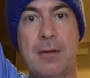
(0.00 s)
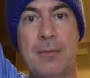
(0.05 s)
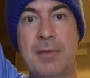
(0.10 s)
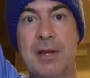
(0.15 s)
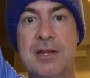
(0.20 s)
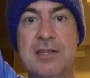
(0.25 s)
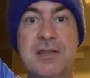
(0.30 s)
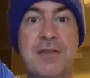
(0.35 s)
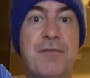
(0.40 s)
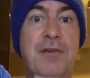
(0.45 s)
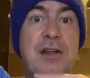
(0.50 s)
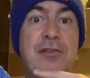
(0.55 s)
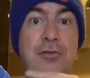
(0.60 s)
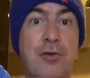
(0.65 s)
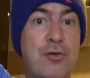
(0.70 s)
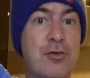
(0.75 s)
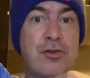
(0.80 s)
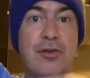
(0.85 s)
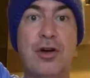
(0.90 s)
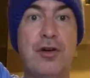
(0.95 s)
Because if I
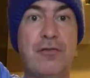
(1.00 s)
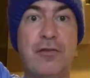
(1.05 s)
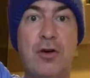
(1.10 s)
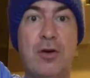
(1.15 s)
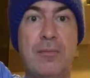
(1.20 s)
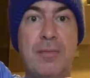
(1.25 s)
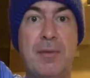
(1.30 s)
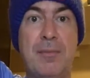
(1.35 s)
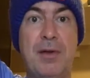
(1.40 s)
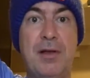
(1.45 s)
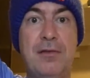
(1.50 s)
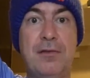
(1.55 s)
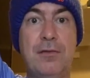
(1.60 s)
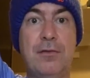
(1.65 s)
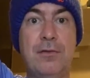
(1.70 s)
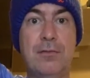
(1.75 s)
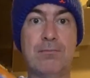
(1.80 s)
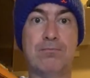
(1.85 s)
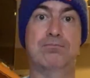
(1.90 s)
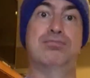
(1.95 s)
turned off all my
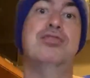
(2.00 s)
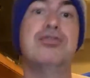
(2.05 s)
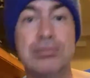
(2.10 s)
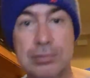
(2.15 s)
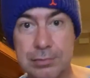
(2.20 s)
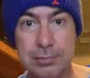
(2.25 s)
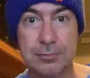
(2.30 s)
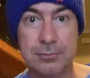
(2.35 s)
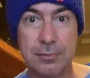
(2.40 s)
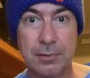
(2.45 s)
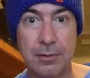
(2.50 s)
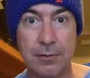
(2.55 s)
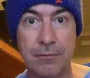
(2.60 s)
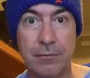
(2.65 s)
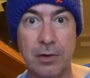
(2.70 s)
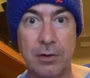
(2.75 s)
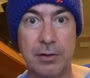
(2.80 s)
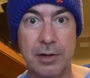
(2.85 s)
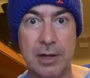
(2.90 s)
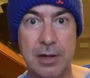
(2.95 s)
muscles, I'd
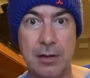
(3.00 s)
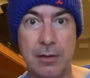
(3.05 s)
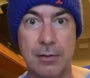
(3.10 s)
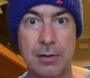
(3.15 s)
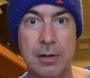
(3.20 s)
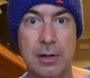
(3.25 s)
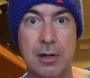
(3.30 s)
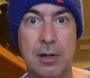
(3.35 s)
fall down.